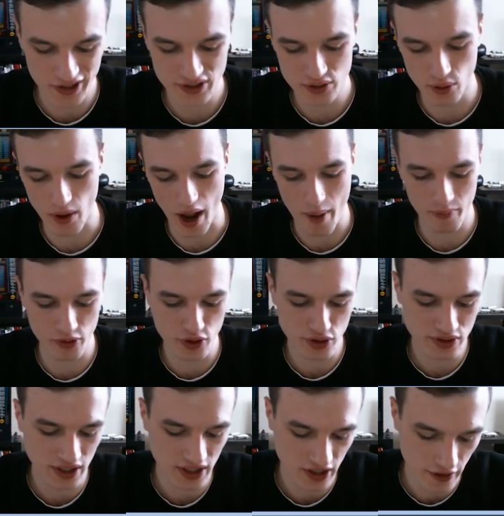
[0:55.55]
So I'm
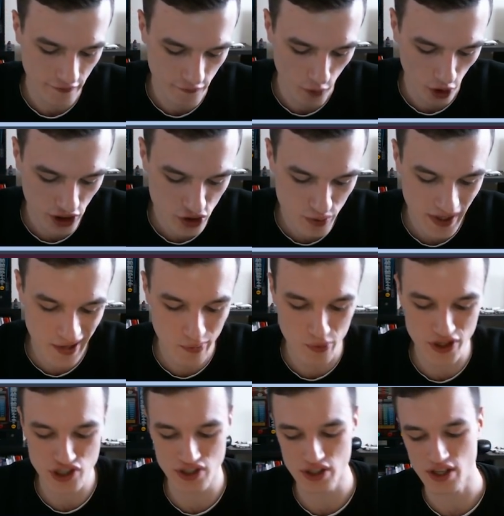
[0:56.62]
using the Void Ray,
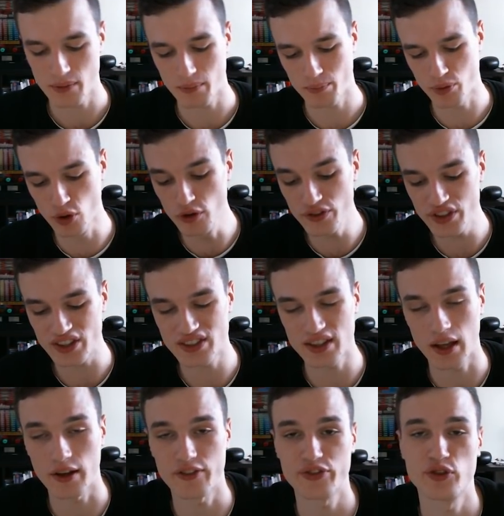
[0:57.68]
which proves
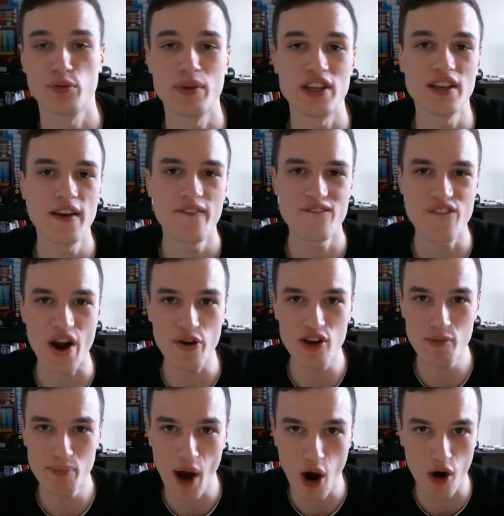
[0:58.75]
itself to be
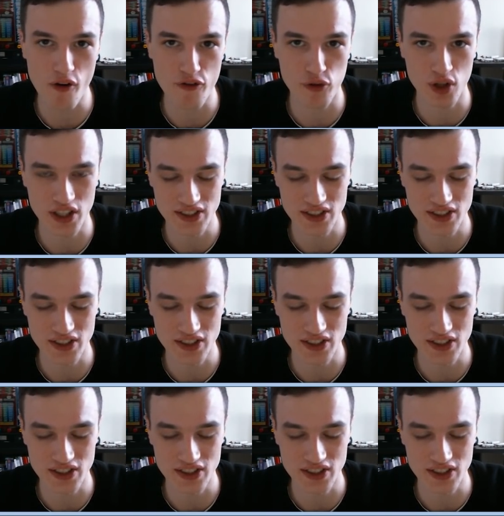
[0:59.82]
very powerful